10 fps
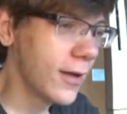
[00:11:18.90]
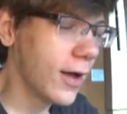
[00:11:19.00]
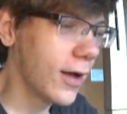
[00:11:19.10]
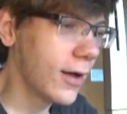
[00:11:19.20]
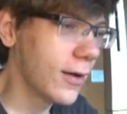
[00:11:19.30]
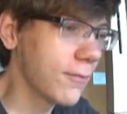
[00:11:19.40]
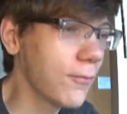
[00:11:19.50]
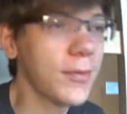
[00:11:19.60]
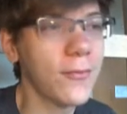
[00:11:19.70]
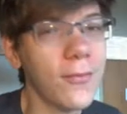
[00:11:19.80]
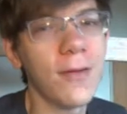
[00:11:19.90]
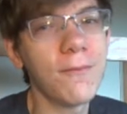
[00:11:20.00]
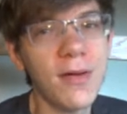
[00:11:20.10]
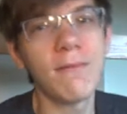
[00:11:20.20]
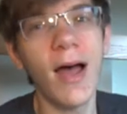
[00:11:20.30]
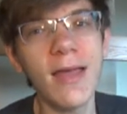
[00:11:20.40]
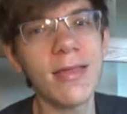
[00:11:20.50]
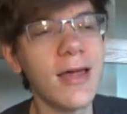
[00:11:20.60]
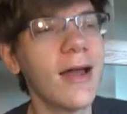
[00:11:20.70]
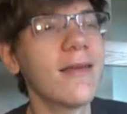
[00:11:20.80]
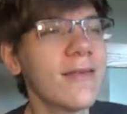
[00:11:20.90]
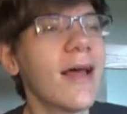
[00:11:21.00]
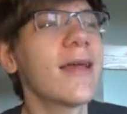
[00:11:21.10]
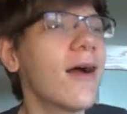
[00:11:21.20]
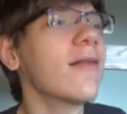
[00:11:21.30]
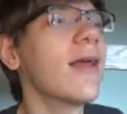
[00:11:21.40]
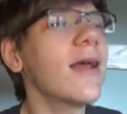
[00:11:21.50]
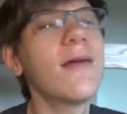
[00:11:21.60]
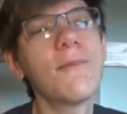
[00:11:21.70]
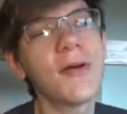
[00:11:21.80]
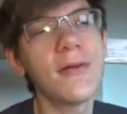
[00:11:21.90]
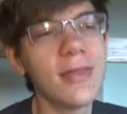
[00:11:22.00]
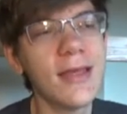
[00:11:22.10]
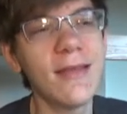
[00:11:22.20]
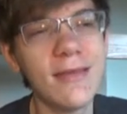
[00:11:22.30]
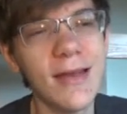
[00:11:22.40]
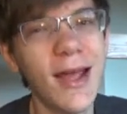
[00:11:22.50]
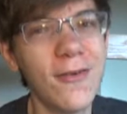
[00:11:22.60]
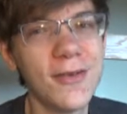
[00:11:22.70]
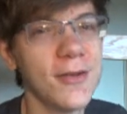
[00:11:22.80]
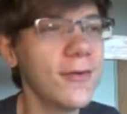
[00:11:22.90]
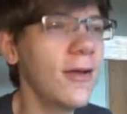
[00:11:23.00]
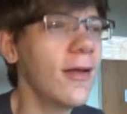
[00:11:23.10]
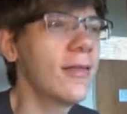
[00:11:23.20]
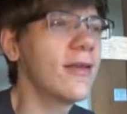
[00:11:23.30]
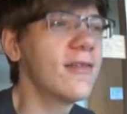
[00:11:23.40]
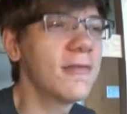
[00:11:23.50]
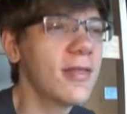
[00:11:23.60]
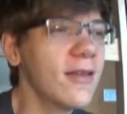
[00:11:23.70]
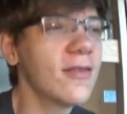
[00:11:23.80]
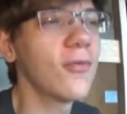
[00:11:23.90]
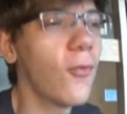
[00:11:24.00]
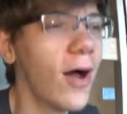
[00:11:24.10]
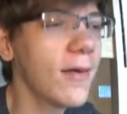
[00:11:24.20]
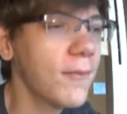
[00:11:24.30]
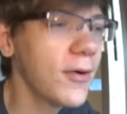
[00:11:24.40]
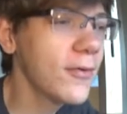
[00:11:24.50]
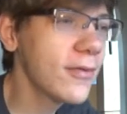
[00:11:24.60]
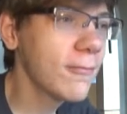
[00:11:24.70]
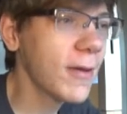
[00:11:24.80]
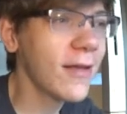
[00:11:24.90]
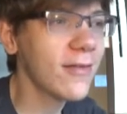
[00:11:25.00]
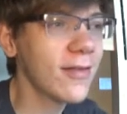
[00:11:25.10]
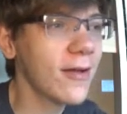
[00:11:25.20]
But my thought is, like, are they going to burn these now, too? These swan boats? Because